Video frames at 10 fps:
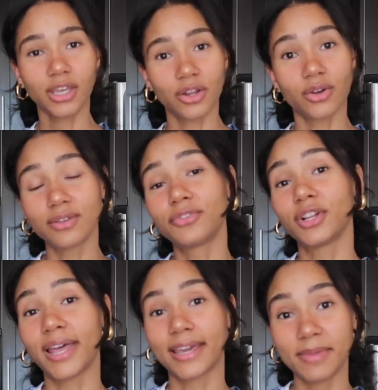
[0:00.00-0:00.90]
You know, and if
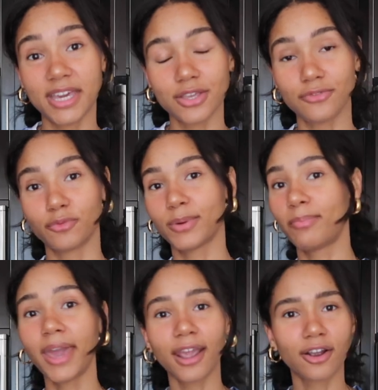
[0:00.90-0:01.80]
you're like me and you've
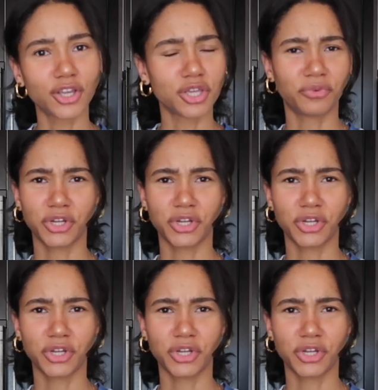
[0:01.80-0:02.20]
prepared and you've